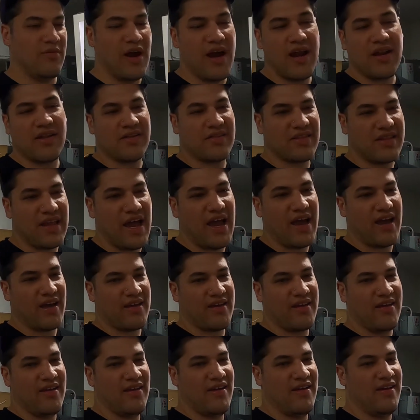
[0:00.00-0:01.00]
out of stock
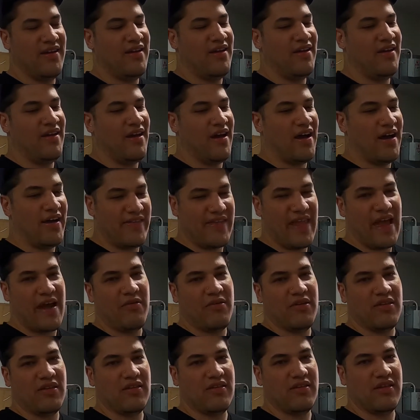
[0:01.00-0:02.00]
on that
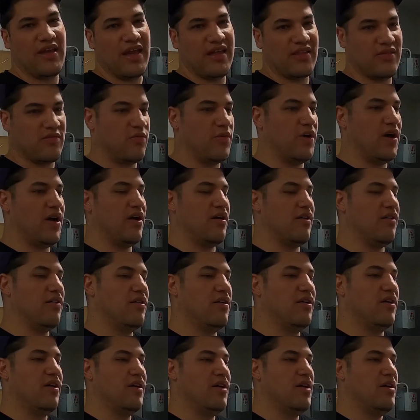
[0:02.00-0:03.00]
one as well,
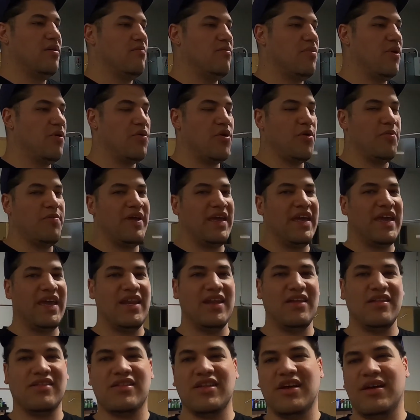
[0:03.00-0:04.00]
but we'll be
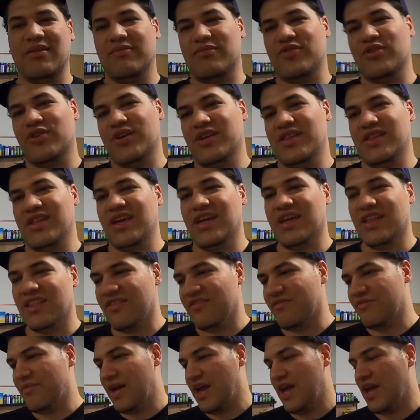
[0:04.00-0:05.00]
getting some towards the end
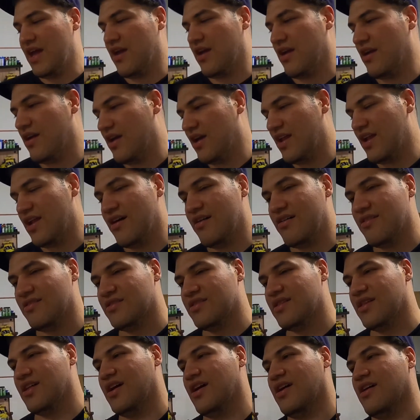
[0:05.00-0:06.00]
of May. And I was
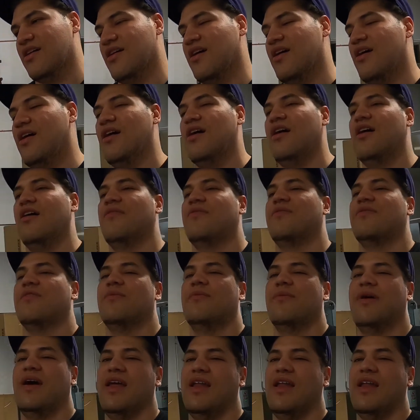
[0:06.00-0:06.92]
like, oh, for my